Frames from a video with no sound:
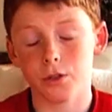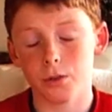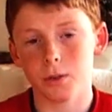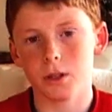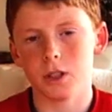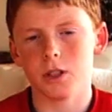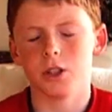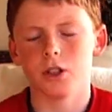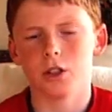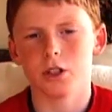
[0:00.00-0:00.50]

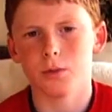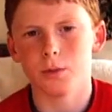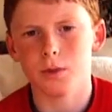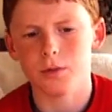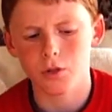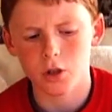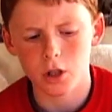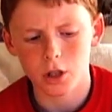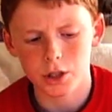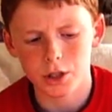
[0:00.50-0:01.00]
me, just to
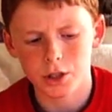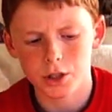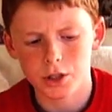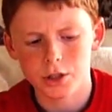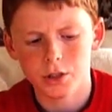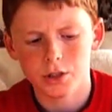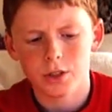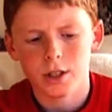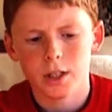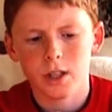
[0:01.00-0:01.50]
be really
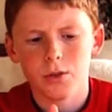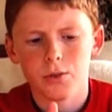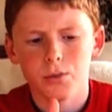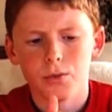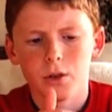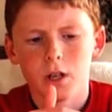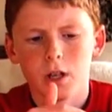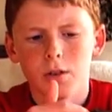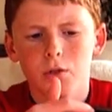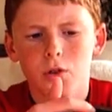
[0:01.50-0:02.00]

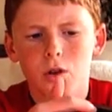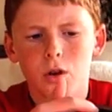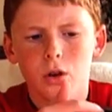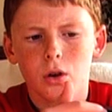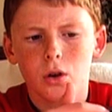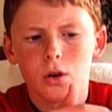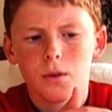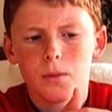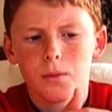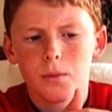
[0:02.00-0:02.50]
safe, I've
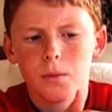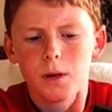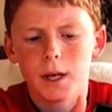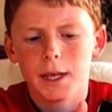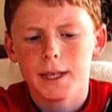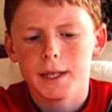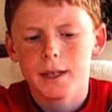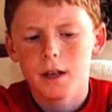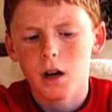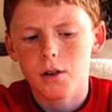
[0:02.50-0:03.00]
got
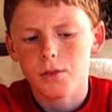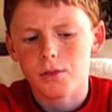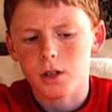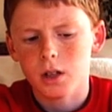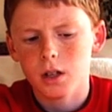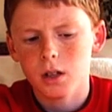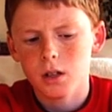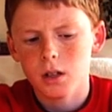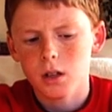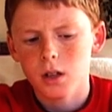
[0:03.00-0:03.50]
my
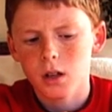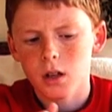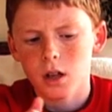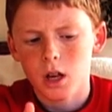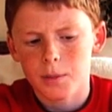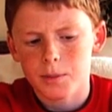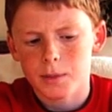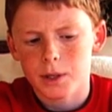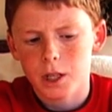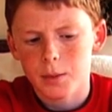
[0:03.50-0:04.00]
cover
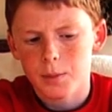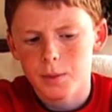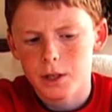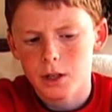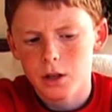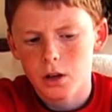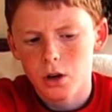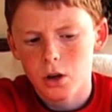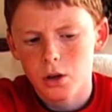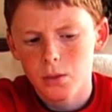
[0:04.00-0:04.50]
and
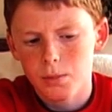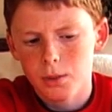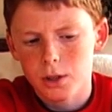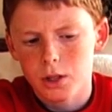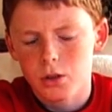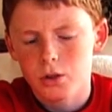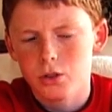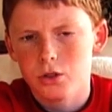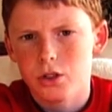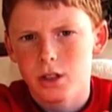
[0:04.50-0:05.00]
keeping it on
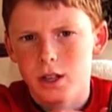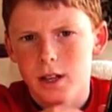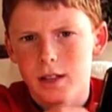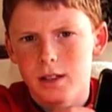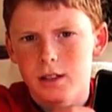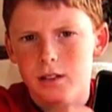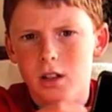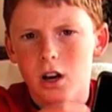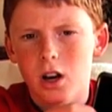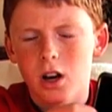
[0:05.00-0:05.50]
because
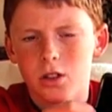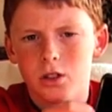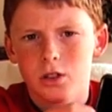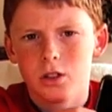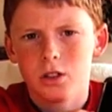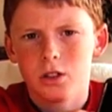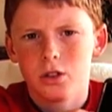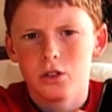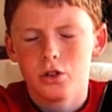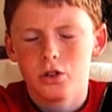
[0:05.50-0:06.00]
it
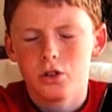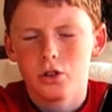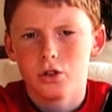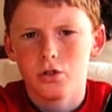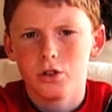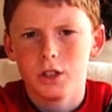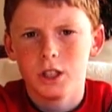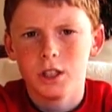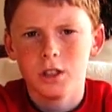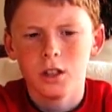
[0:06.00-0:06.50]
touches the
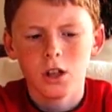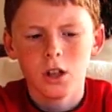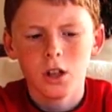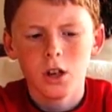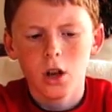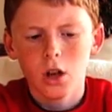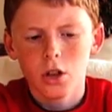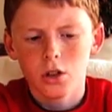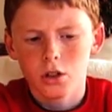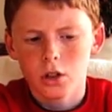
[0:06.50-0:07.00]
screen,
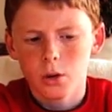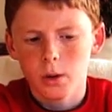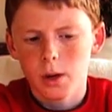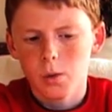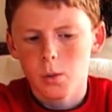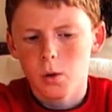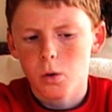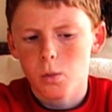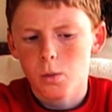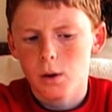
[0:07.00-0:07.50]
so
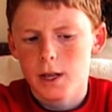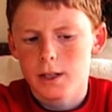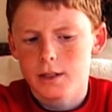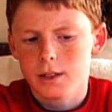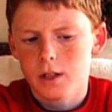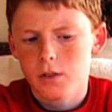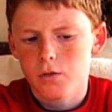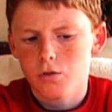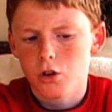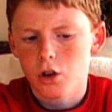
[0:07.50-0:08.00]
it won't
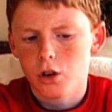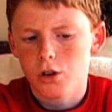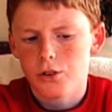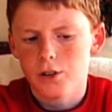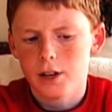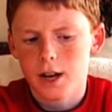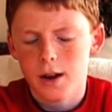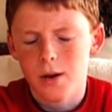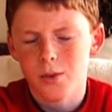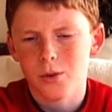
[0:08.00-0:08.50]
let it run
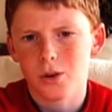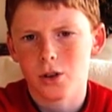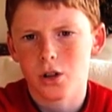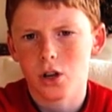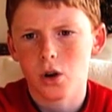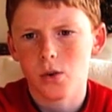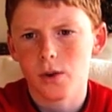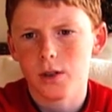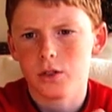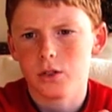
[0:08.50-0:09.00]
down and
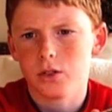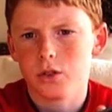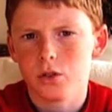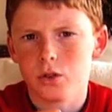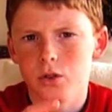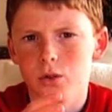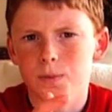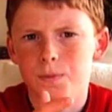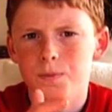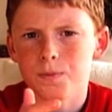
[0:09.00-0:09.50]
go
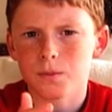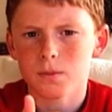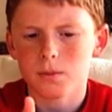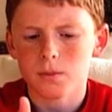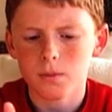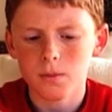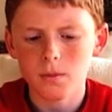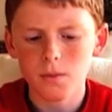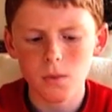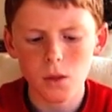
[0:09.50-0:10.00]
into
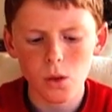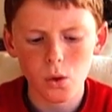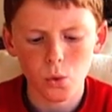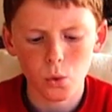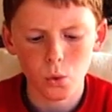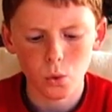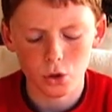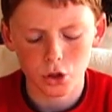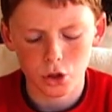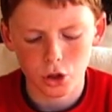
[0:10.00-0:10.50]

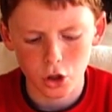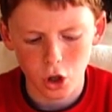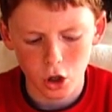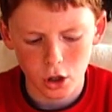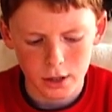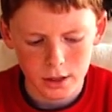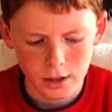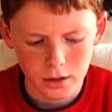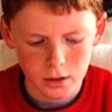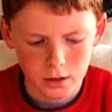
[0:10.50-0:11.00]
all the
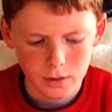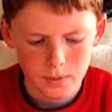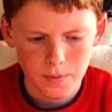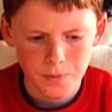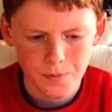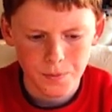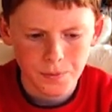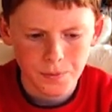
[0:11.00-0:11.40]
sockets.